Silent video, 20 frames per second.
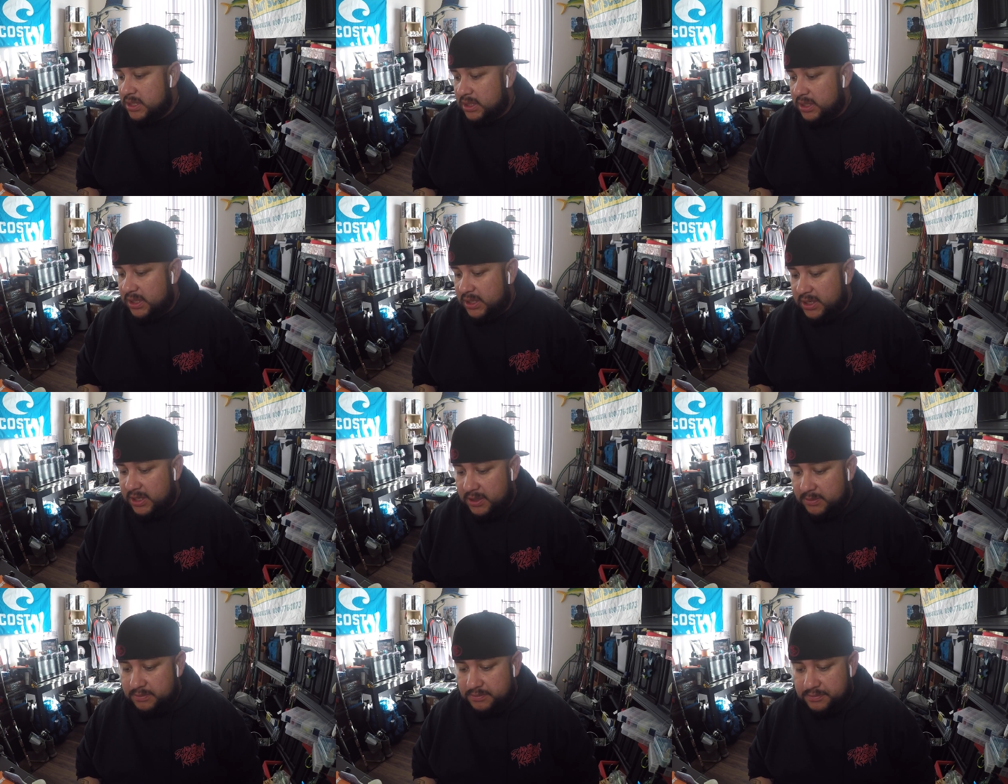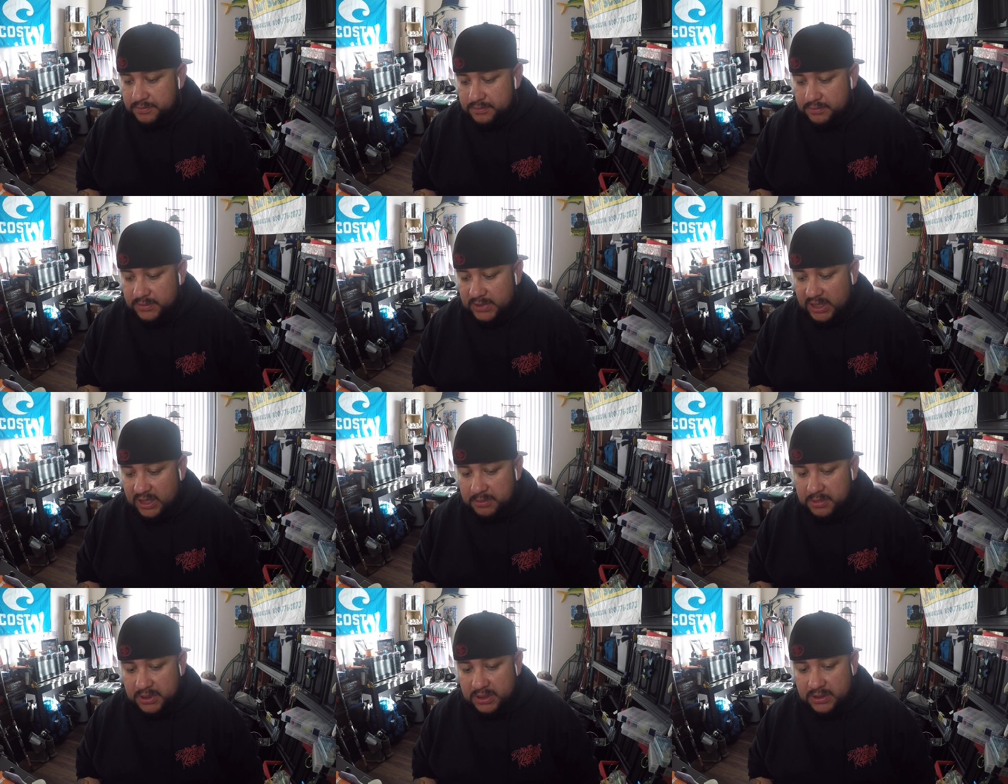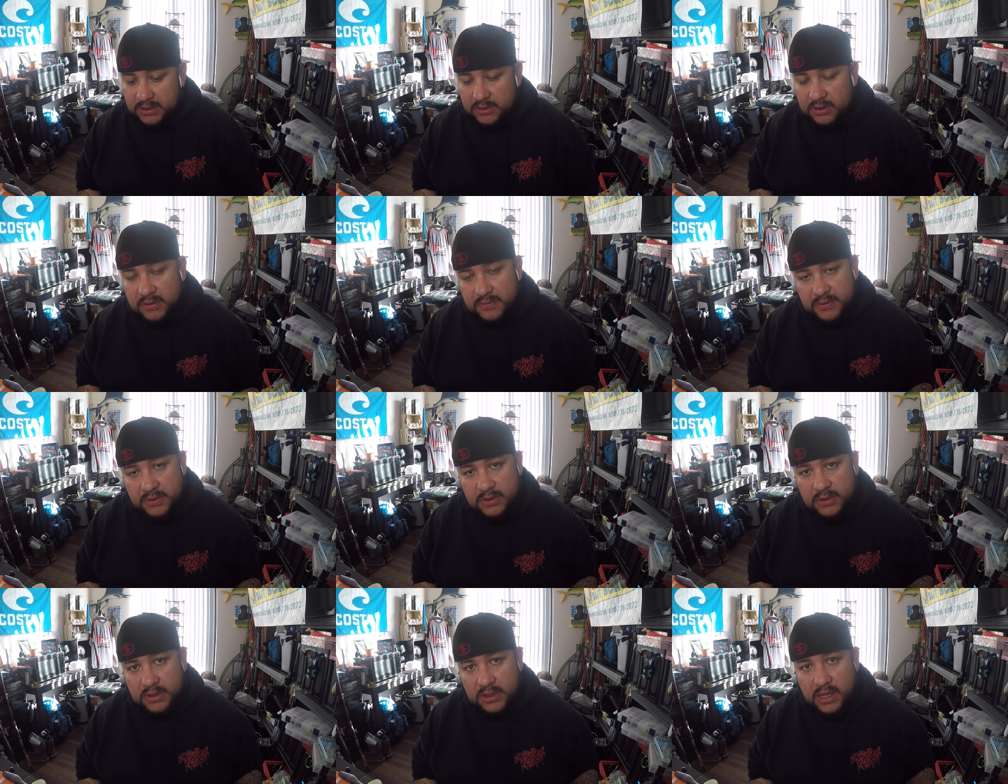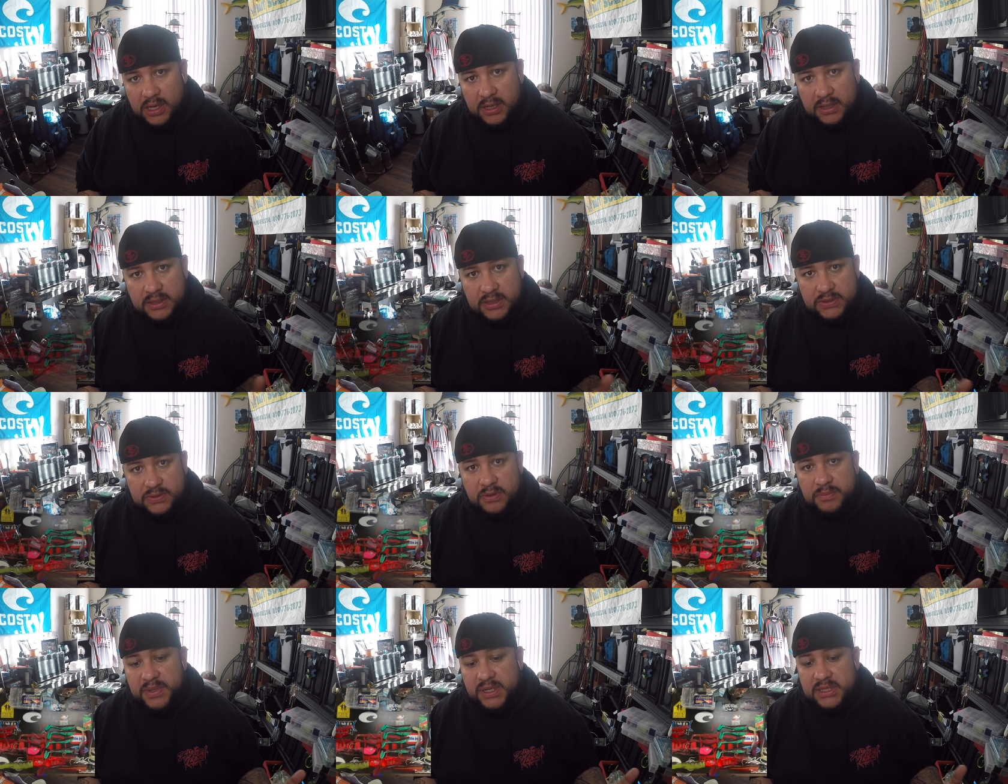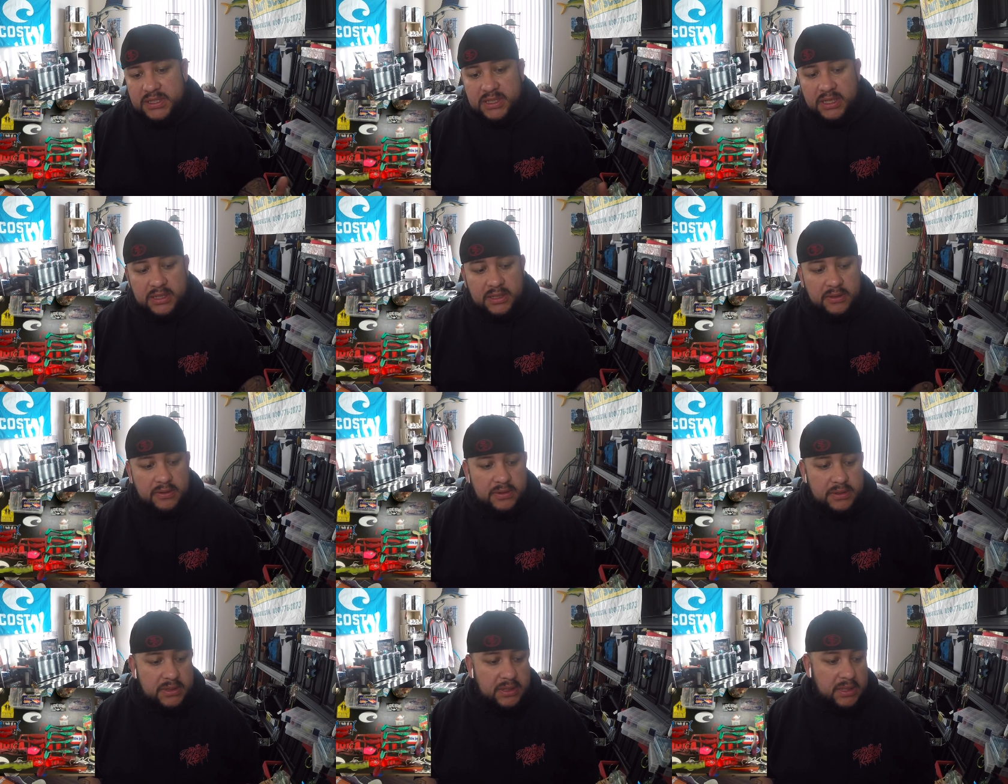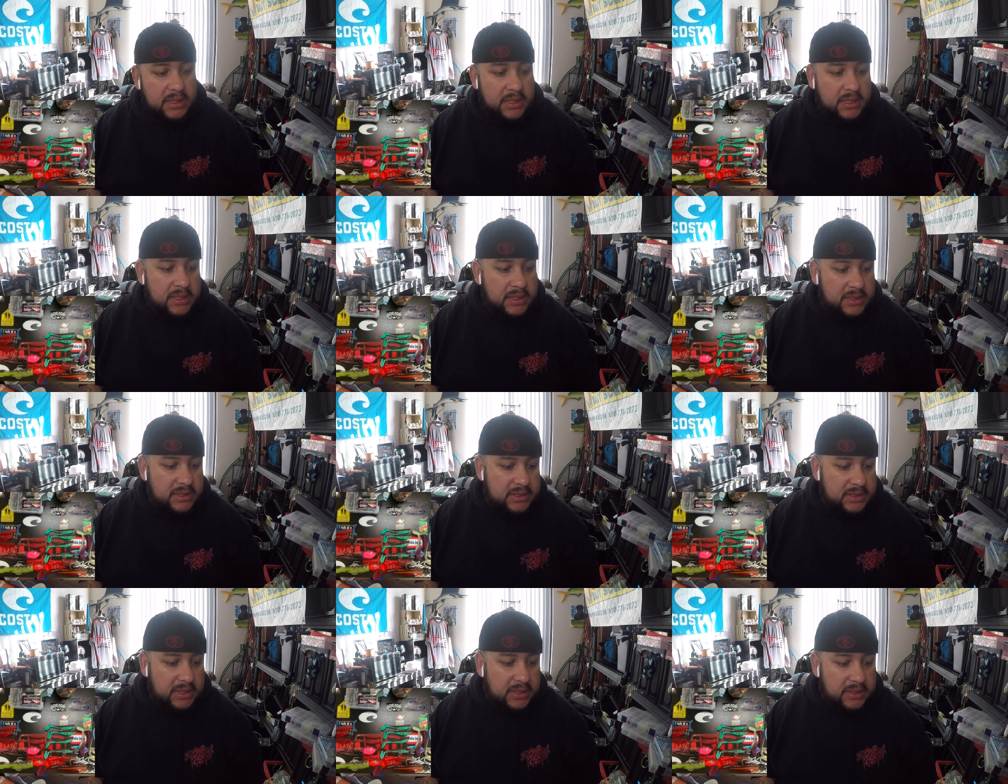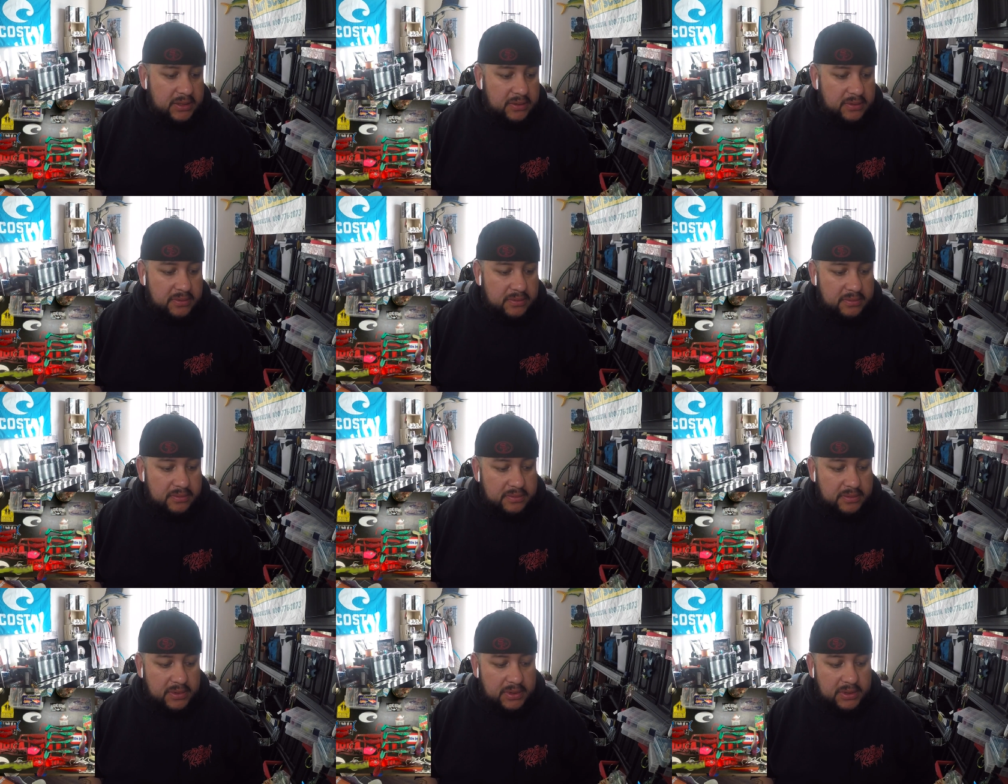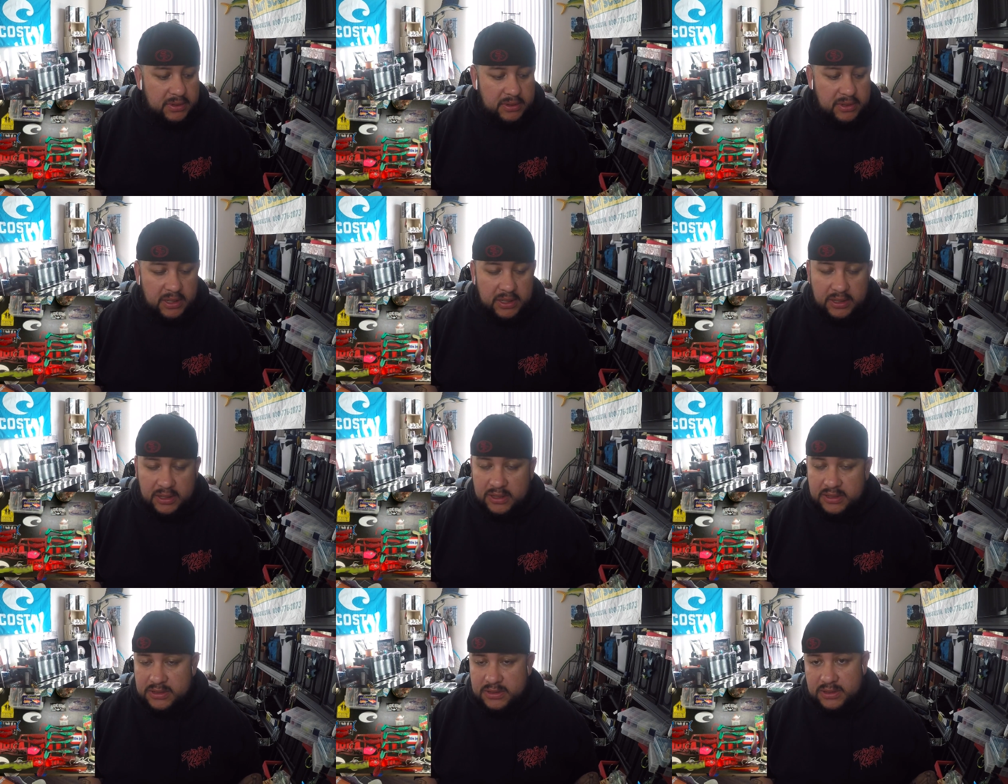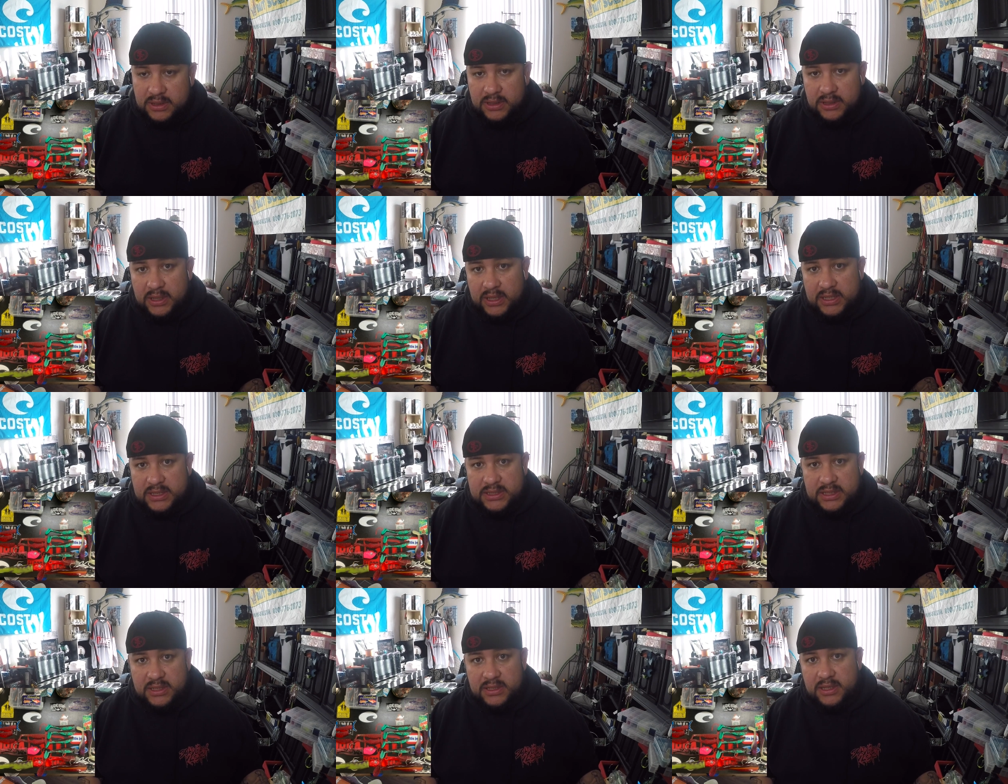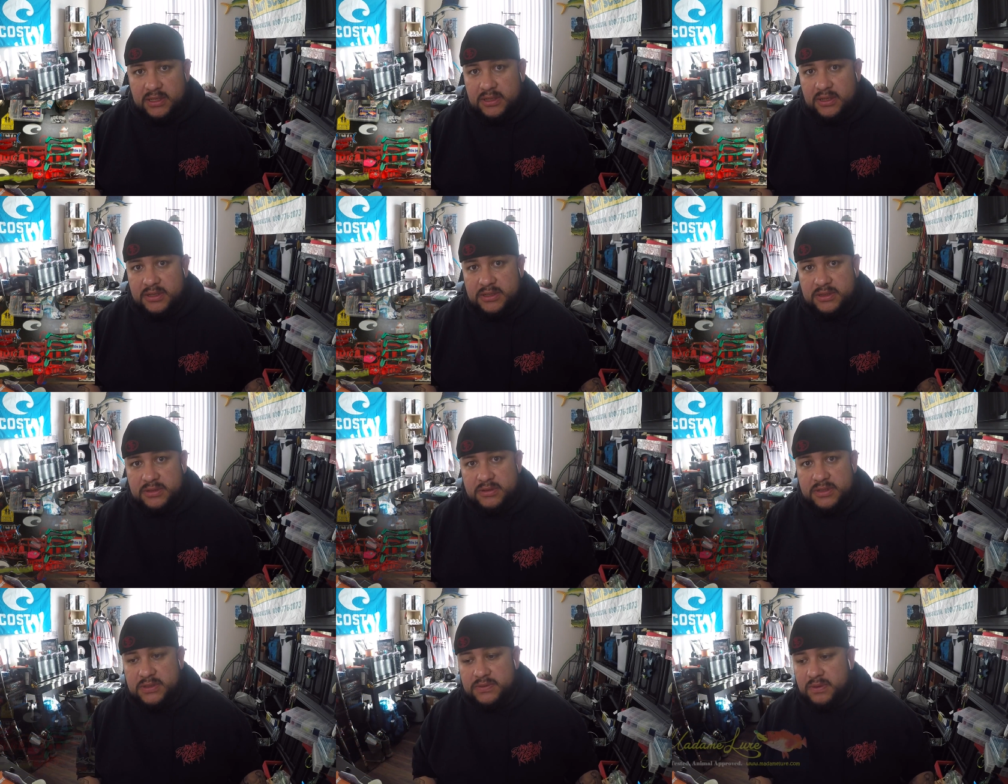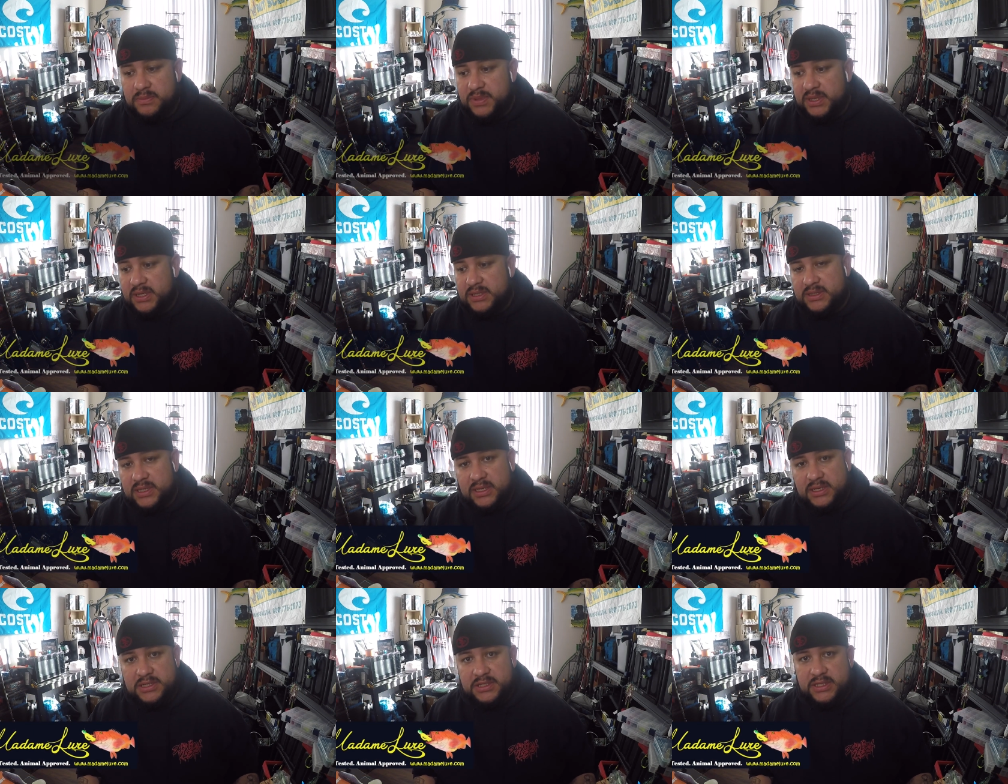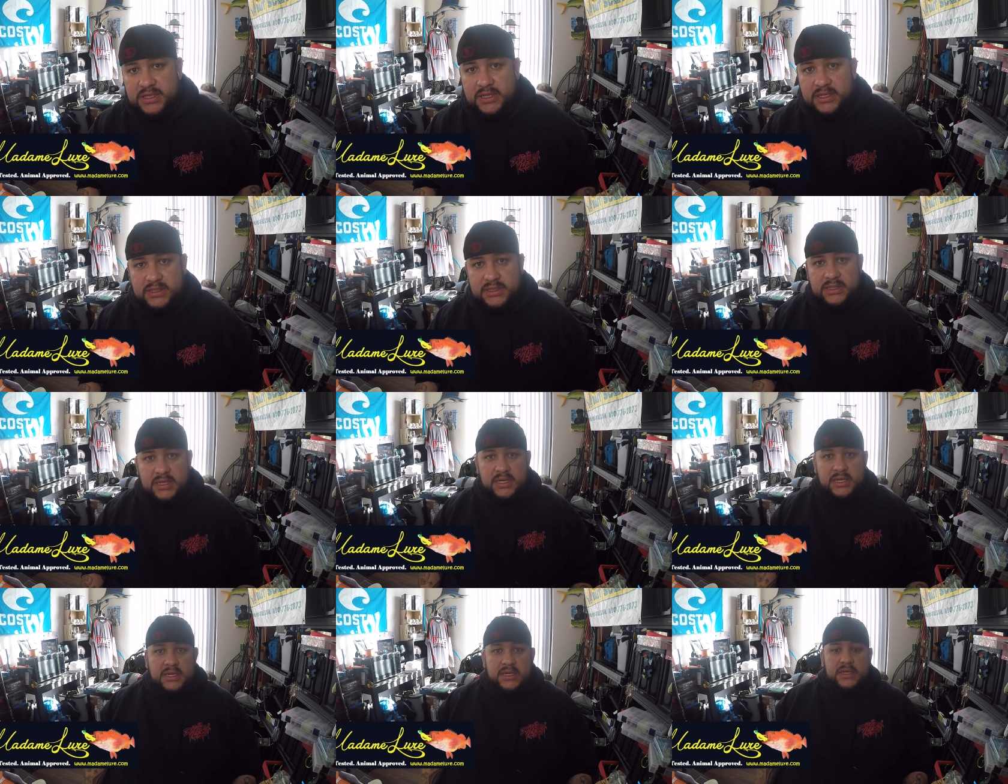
Now I'm going to go over a lot of the swim baits I use. So you can also, you know, like I said, you can also use swim baits and jigs.